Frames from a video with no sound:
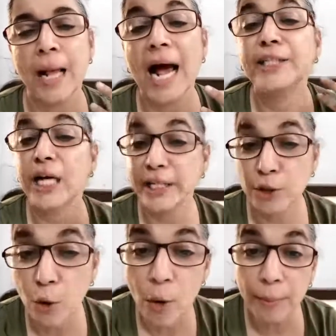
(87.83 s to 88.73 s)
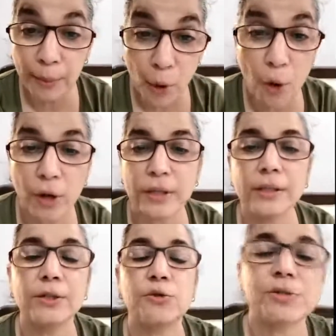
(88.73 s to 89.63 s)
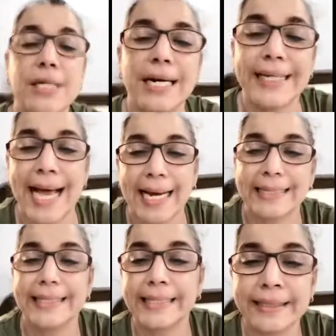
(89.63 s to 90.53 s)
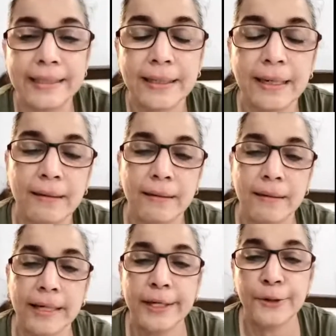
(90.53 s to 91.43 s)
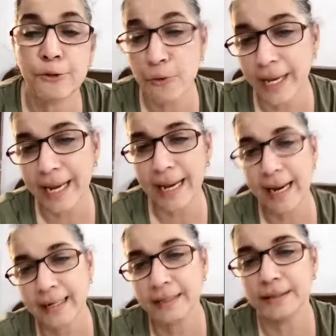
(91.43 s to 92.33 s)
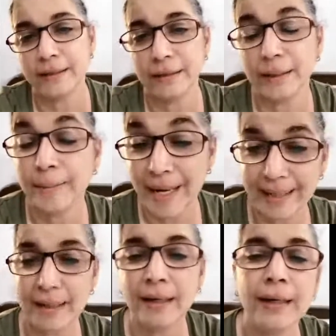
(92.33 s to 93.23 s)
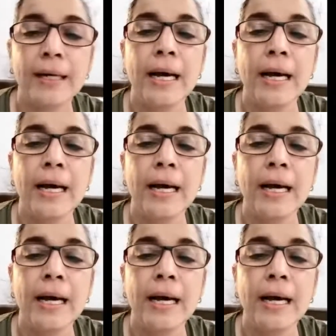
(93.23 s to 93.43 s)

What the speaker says: I tried to go abroad to study acting in UK and America.